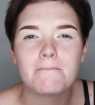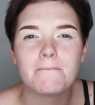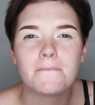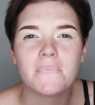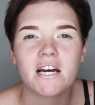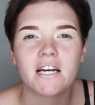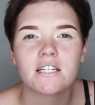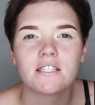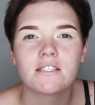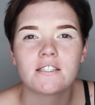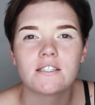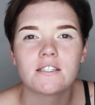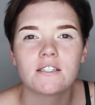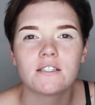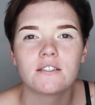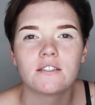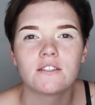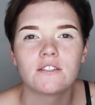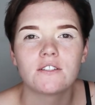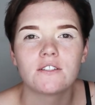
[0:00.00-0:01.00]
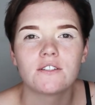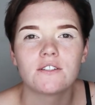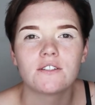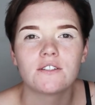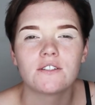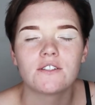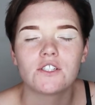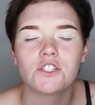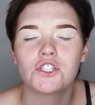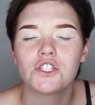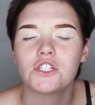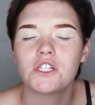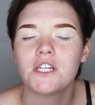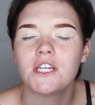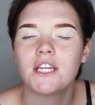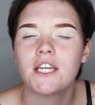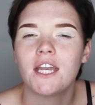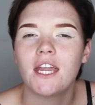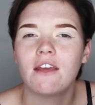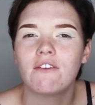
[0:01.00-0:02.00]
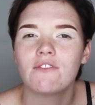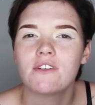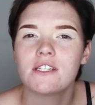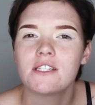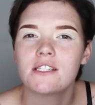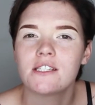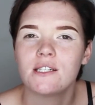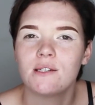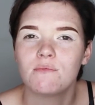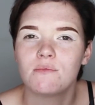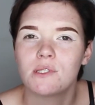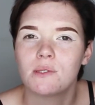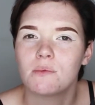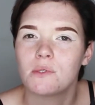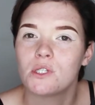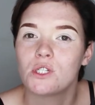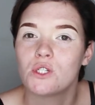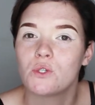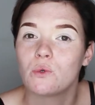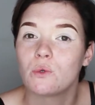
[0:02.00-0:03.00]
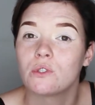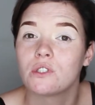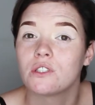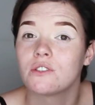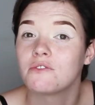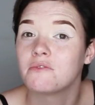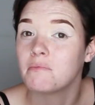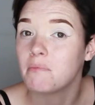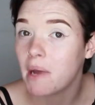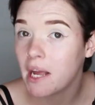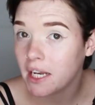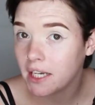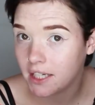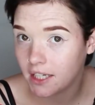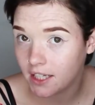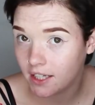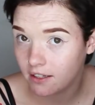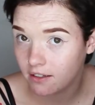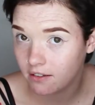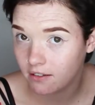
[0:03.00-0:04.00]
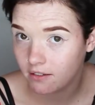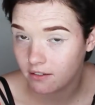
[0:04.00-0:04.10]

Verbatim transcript: but she never seemed to be short of money.